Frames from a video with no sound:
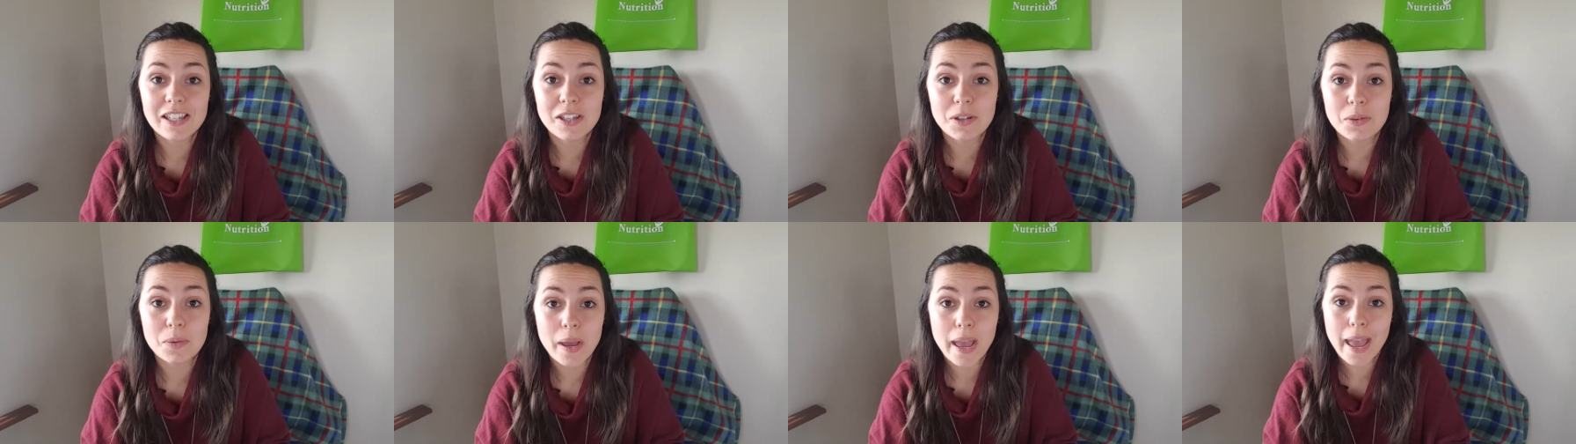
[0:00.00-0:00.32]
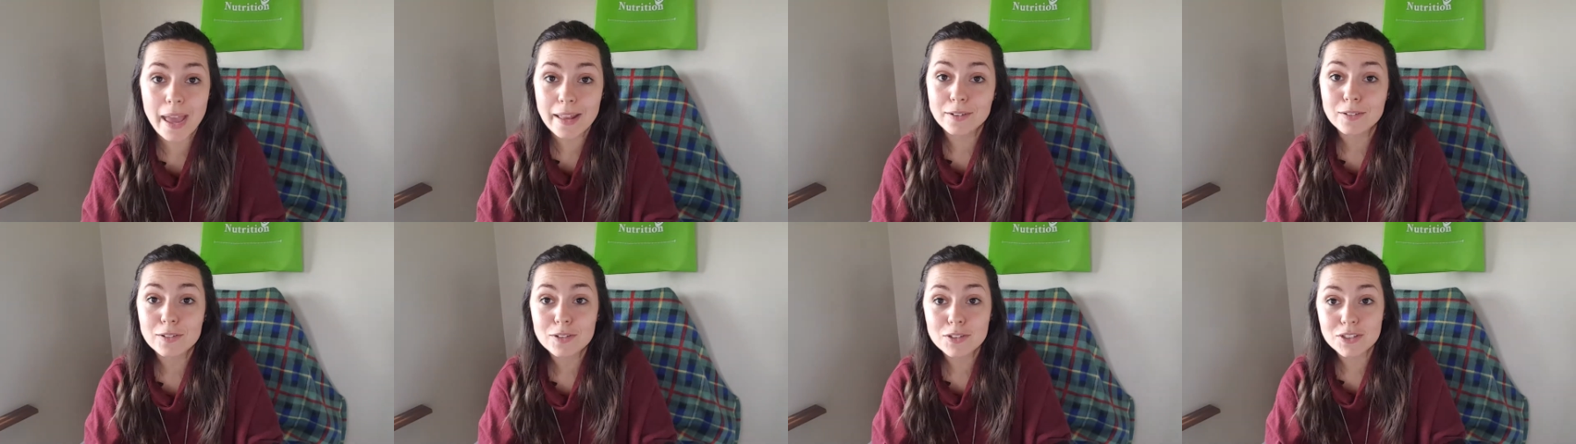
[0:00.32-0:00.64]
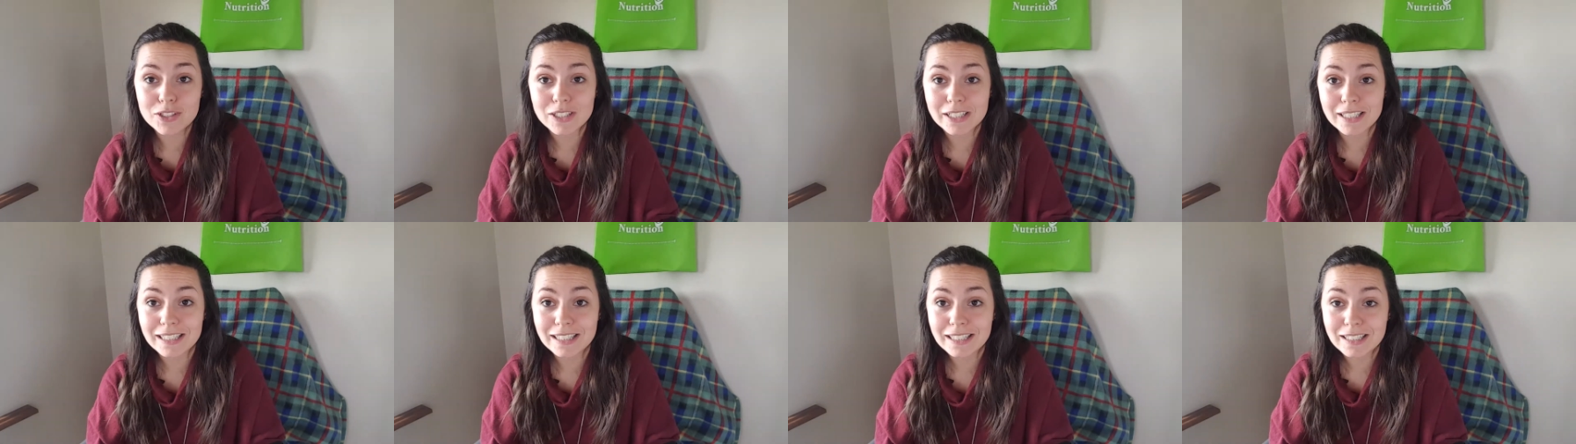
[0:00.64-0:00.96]
you
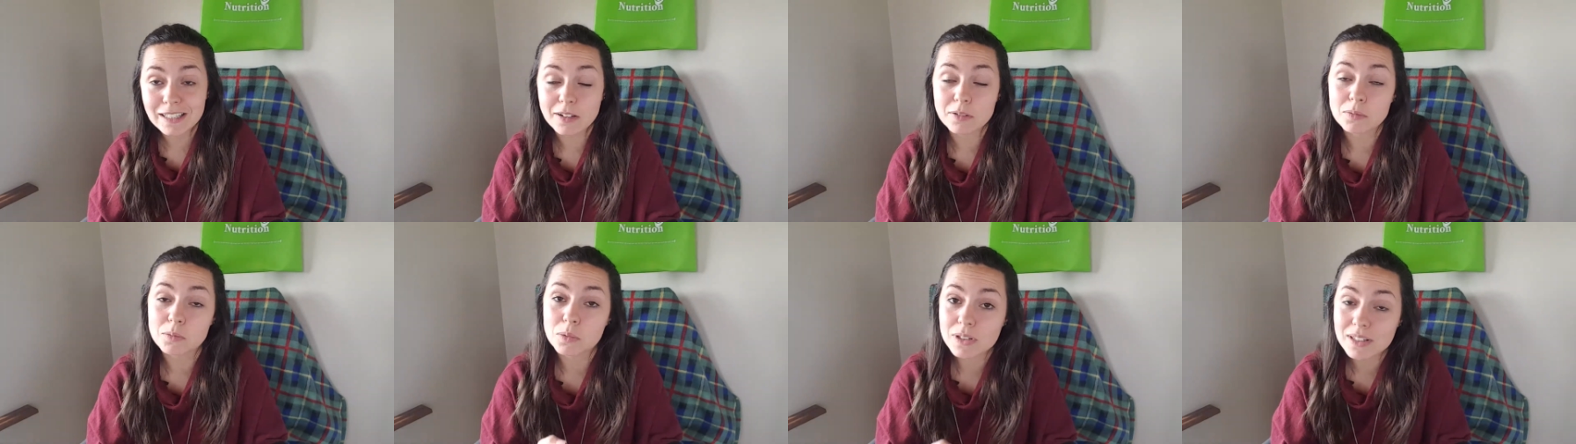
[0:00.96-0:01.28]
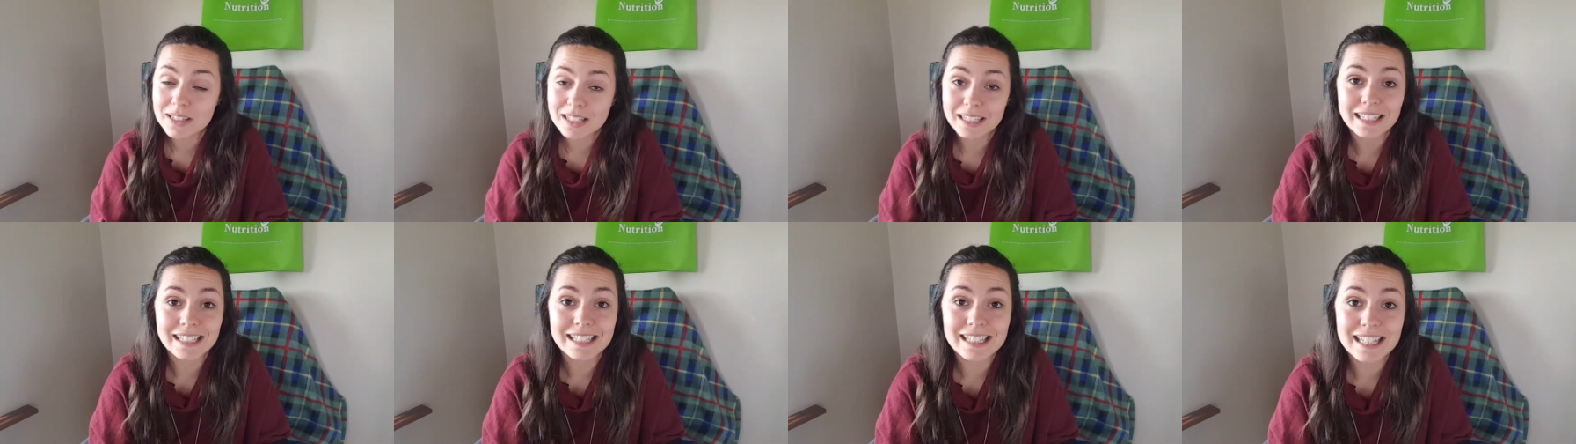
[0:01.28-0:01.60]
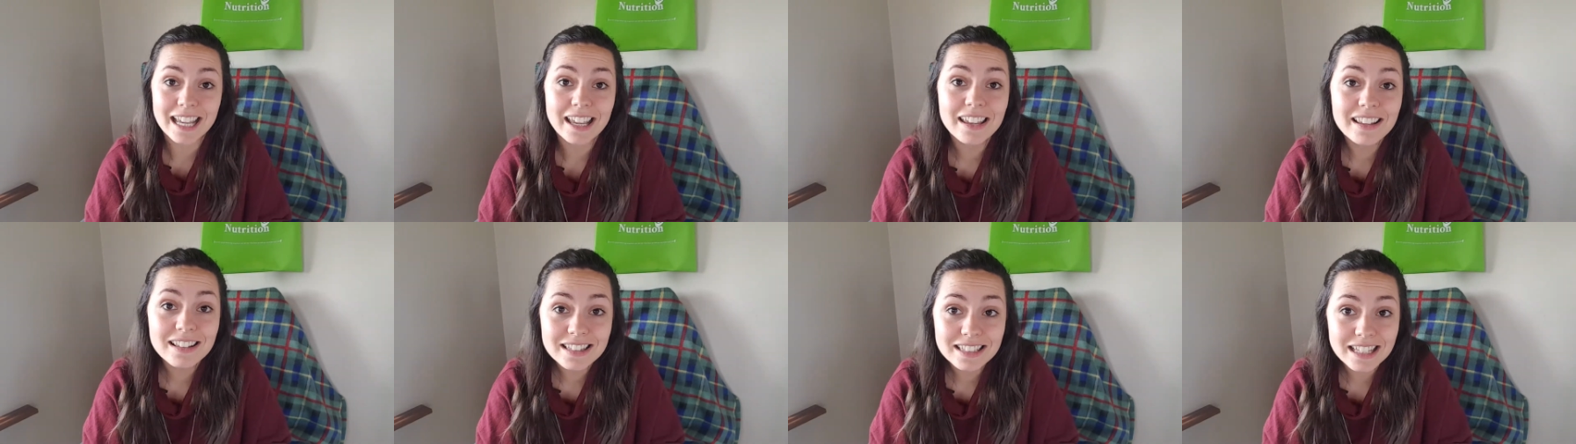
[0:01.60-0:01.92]
energy and once it
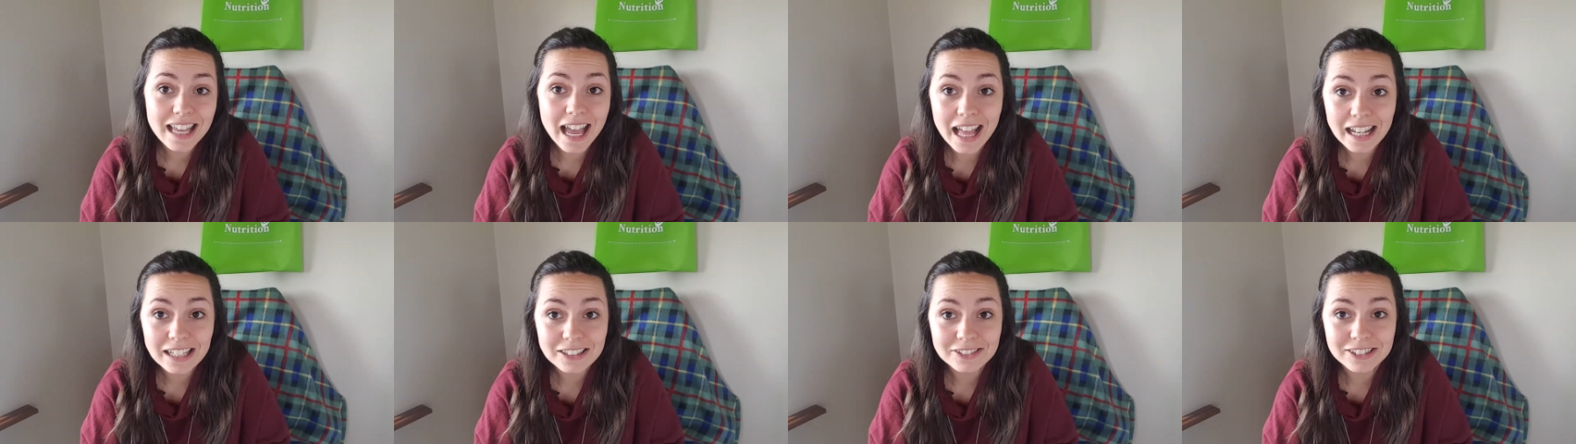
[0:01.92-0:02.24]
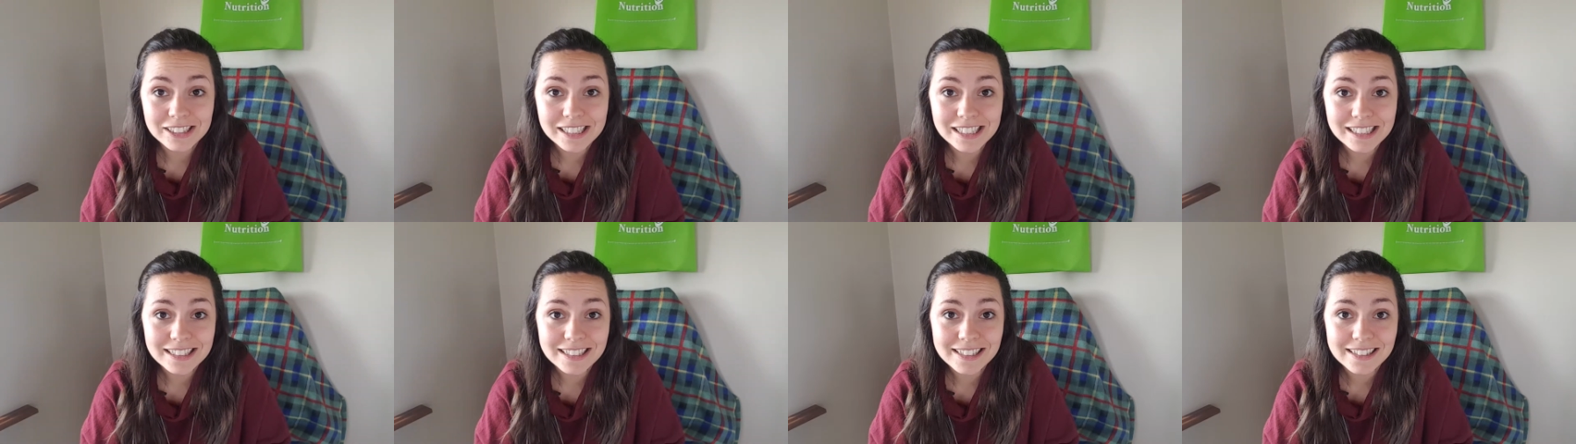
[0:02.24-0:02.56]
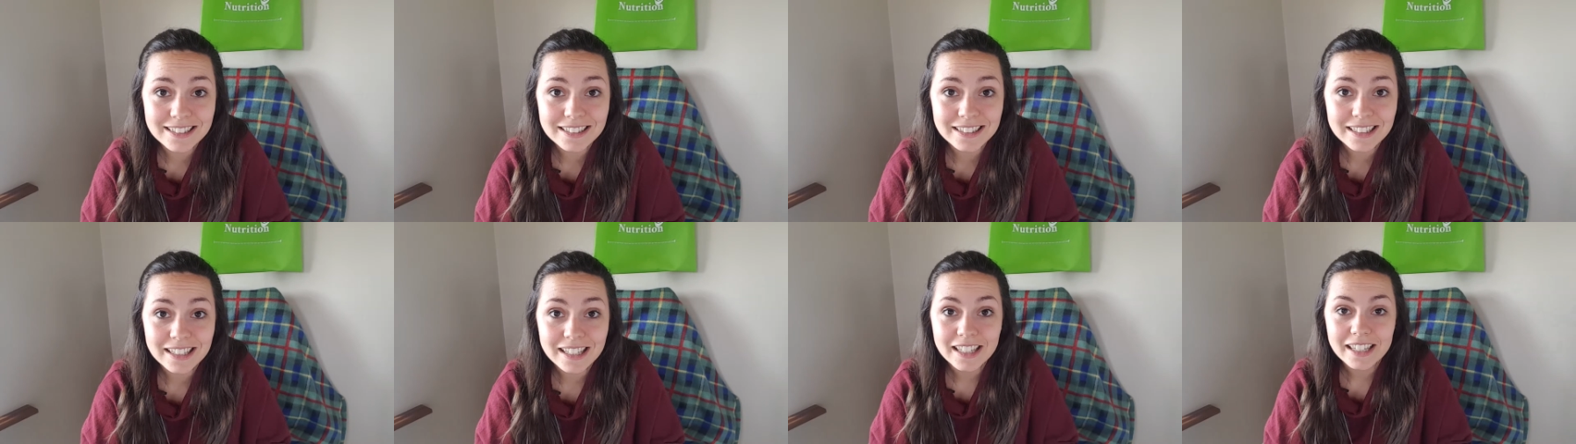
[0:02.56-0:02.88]
contains
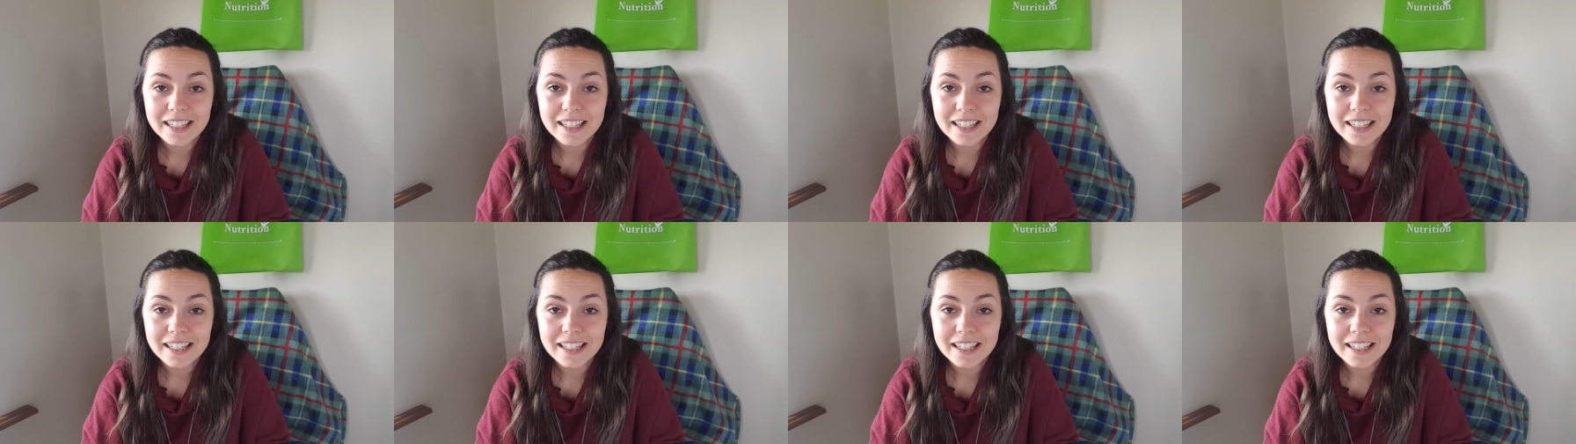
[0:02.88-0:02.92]
calories,